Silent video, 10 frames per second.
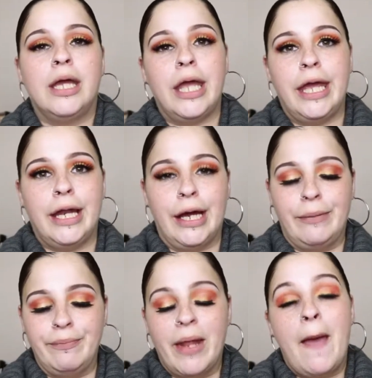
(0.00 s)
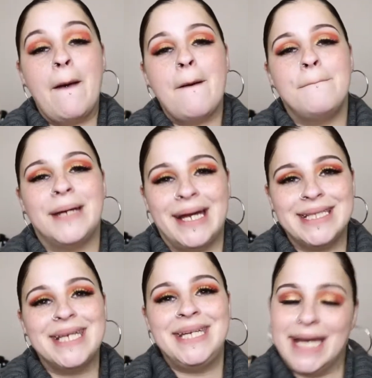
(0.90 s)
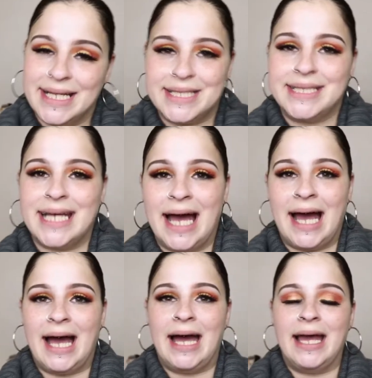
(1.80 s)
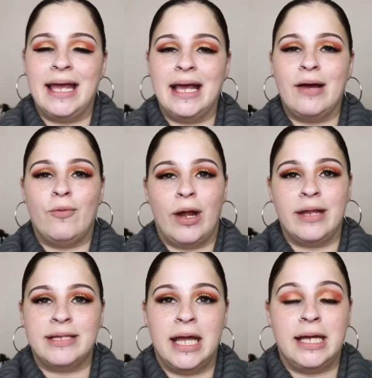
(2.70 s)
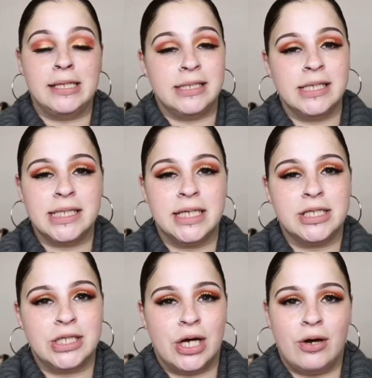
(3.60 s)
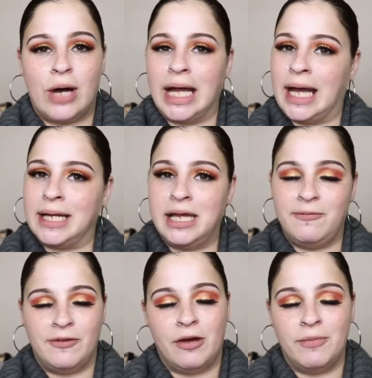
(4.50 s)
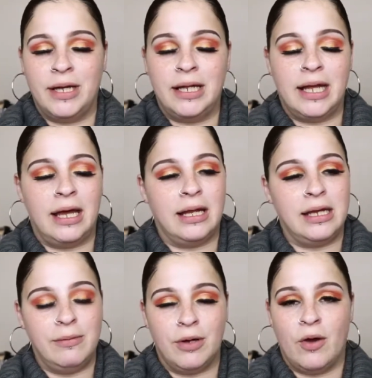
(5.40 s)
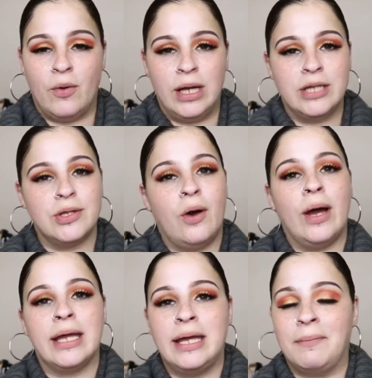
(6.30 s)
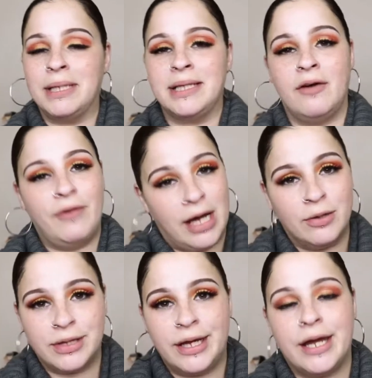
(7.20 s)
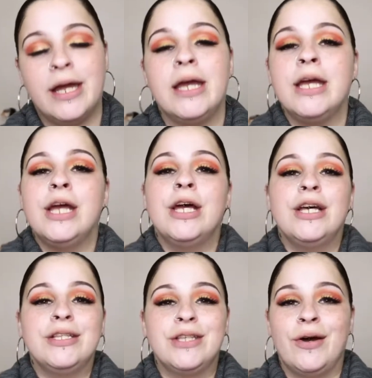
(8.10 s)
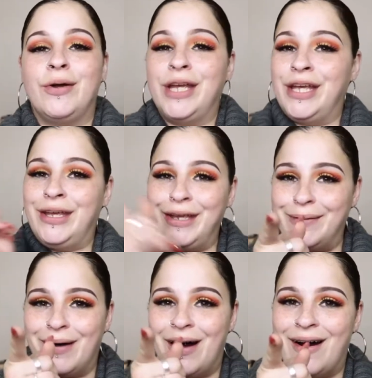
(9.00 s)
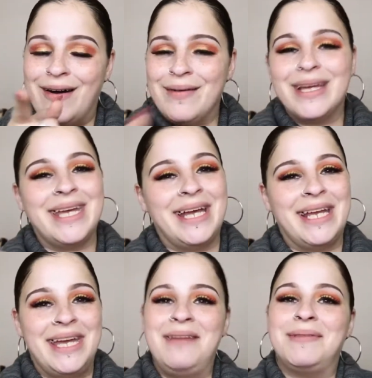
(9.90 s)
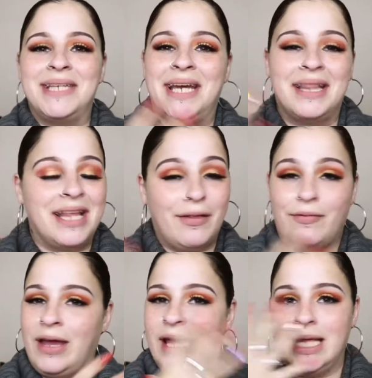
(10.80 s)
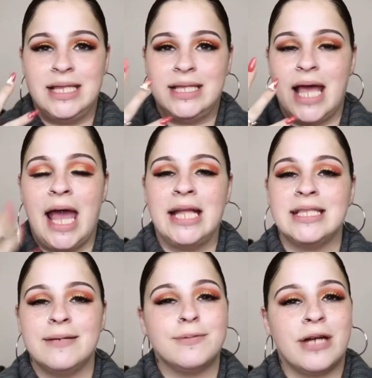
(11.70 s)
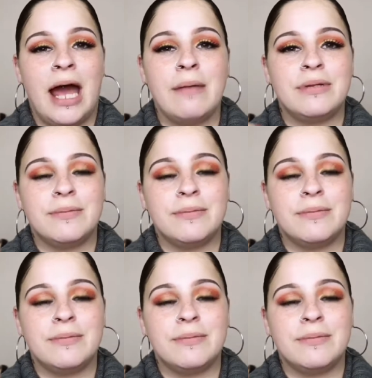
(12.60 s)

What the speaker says: You know, but yes, I want to stay consistent, so I got to keep filming and keep going so I can get myself out there so you all can keep seeing this face and subscribe.